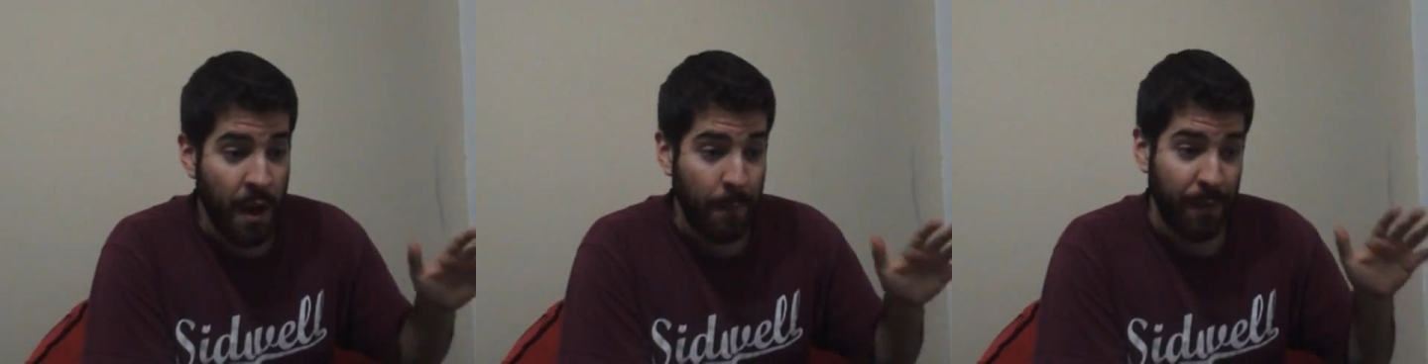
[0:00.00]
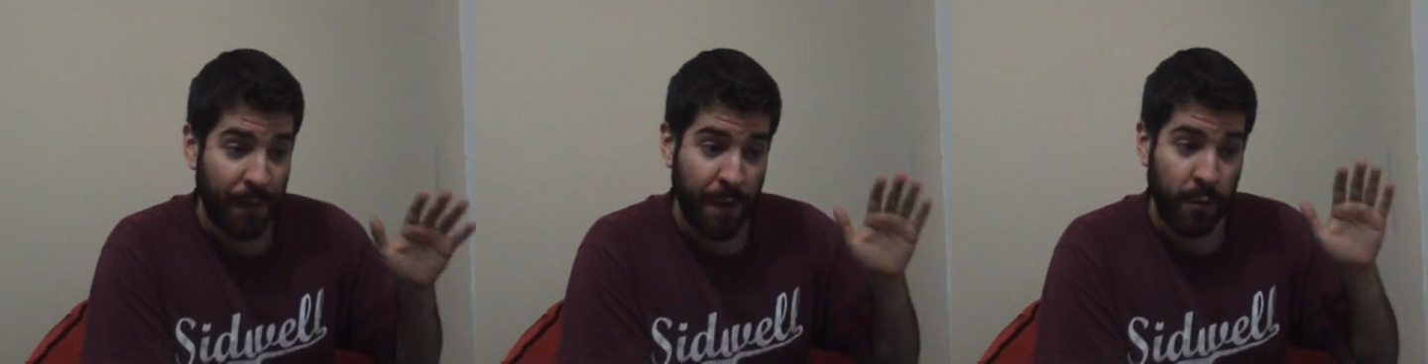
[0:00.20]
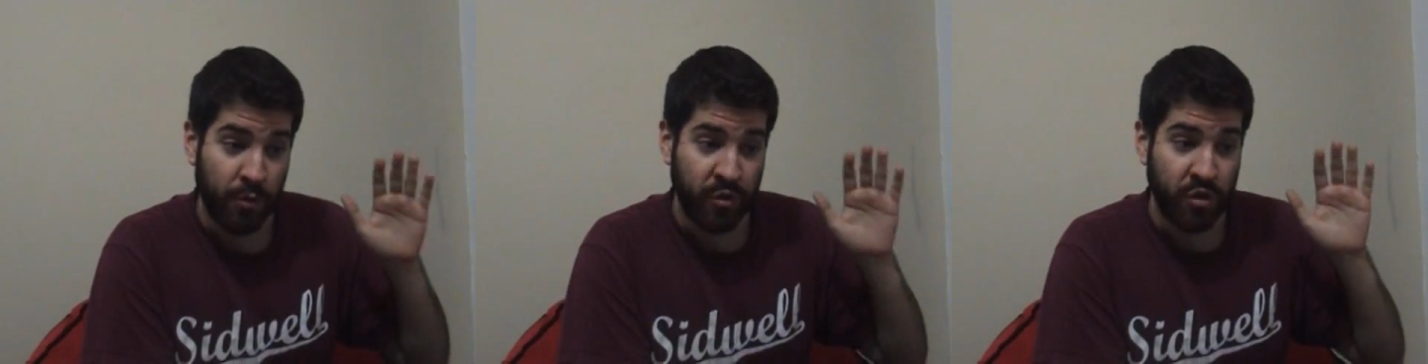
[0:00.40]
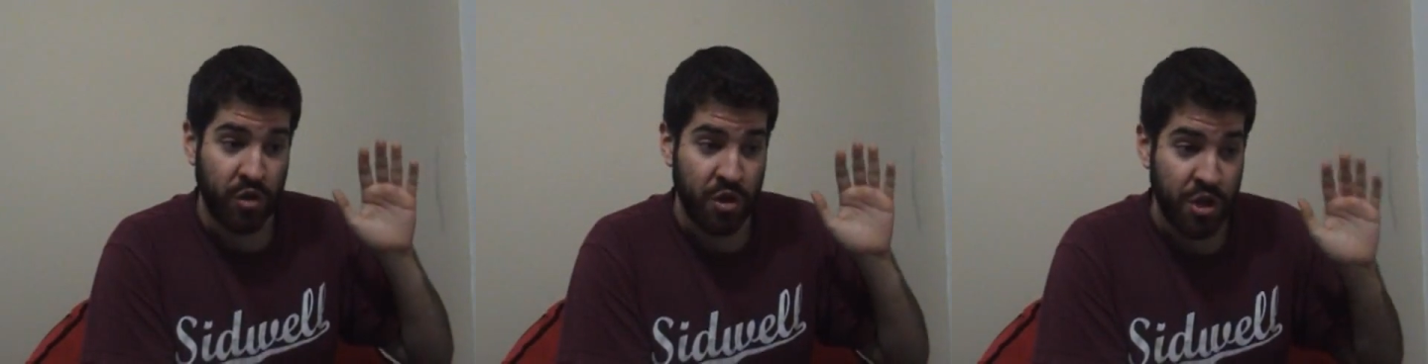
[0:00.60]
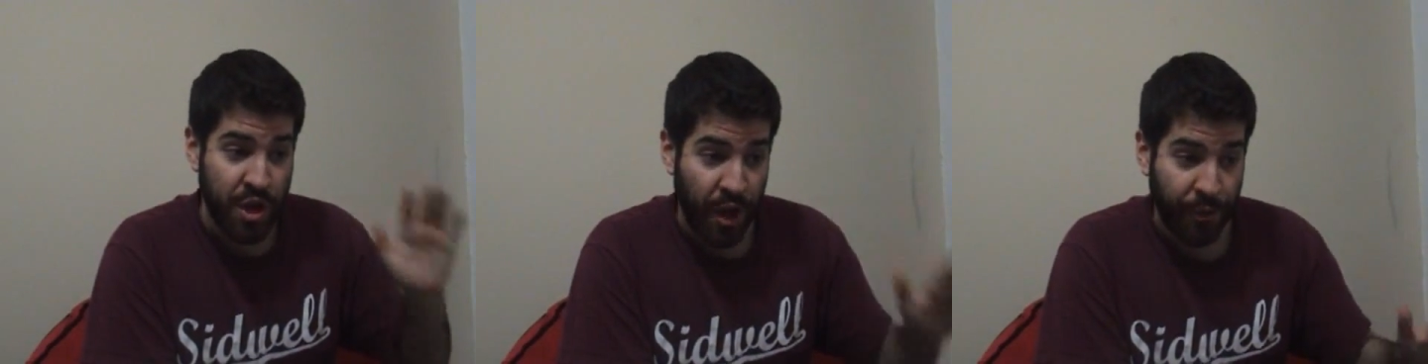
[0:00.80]
but there is
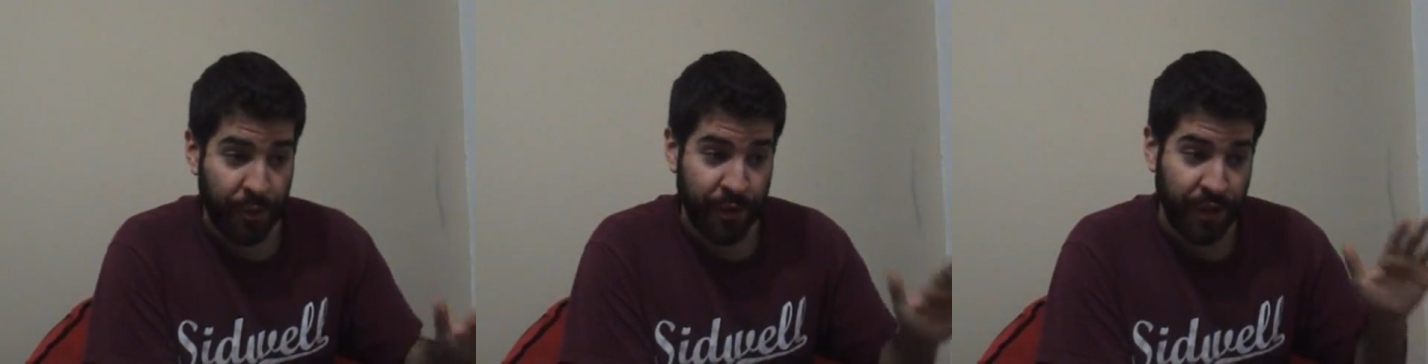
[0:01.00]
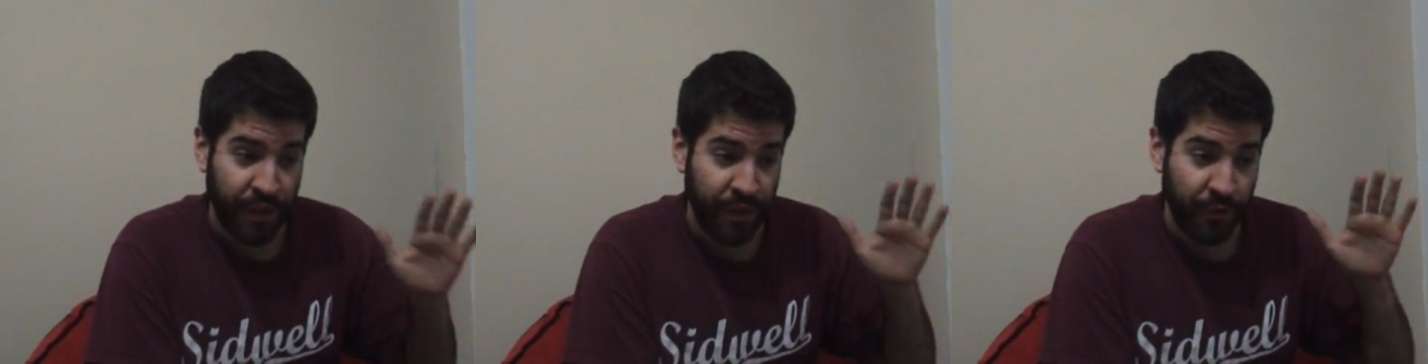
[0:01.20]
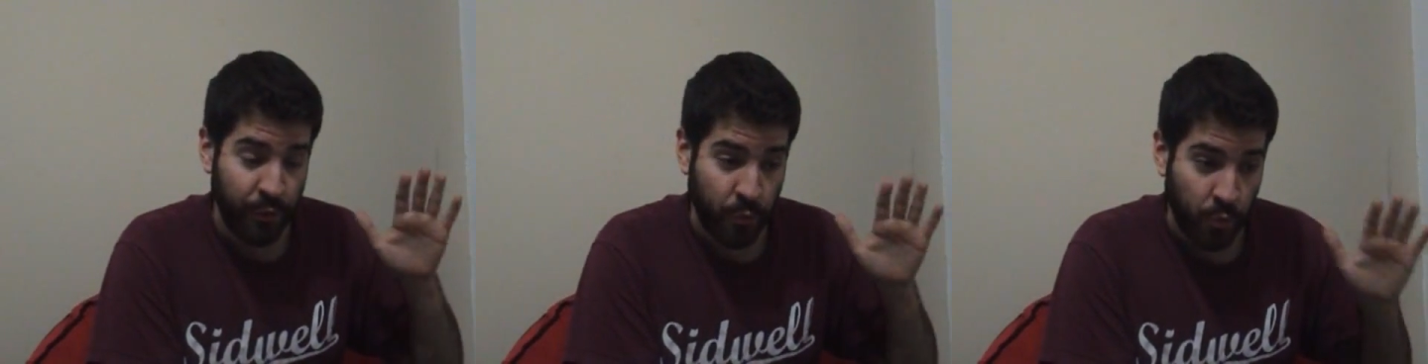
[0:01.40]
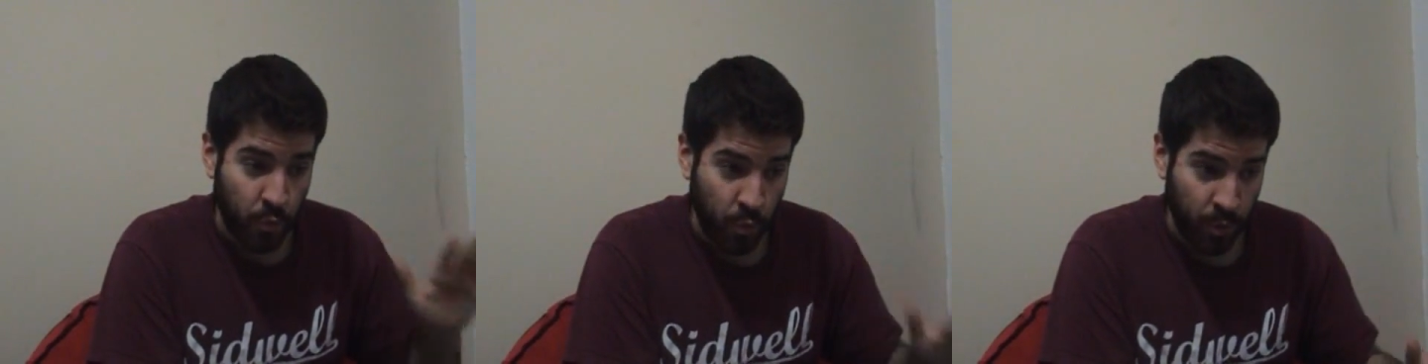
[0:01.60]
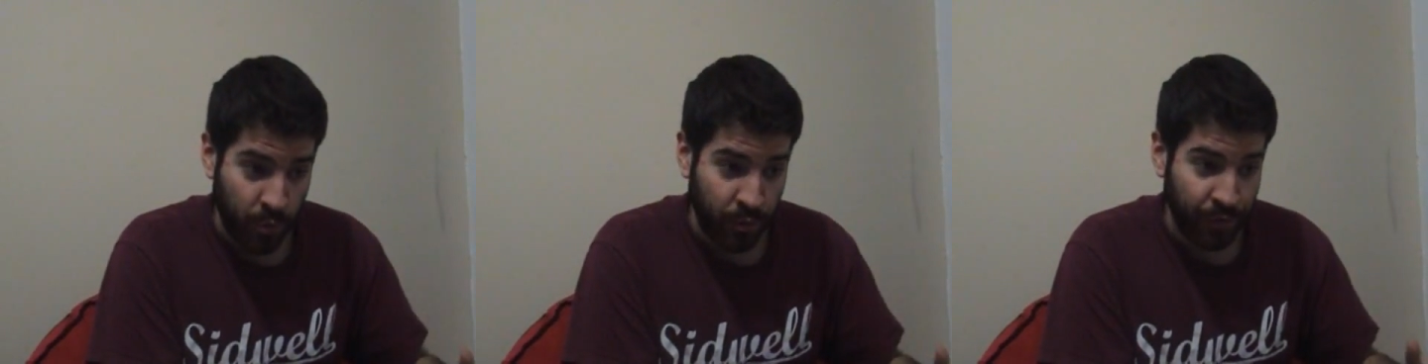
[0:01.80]
nothing in
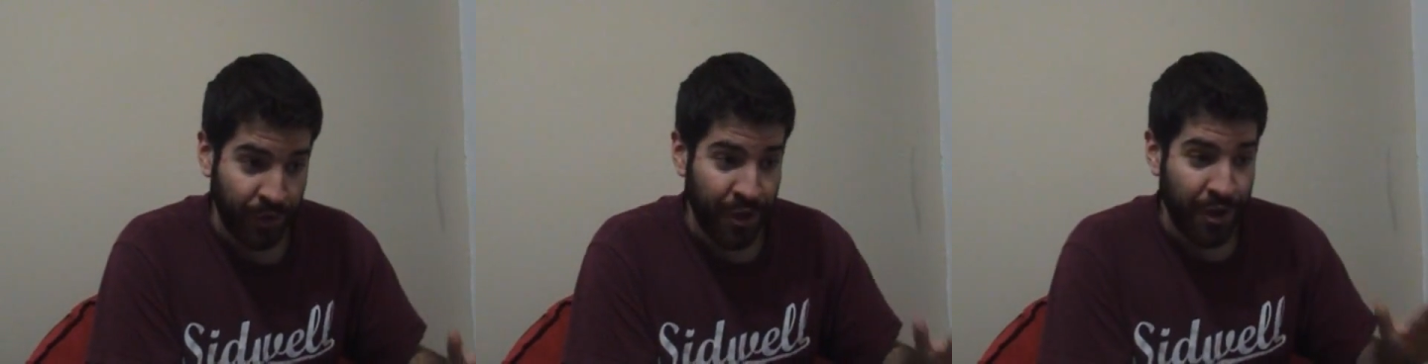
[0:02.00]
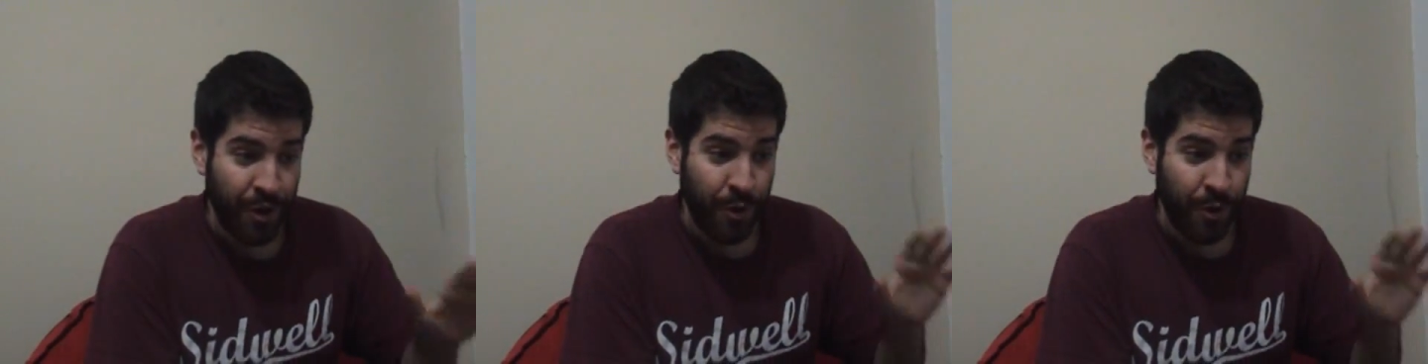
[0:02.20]
the world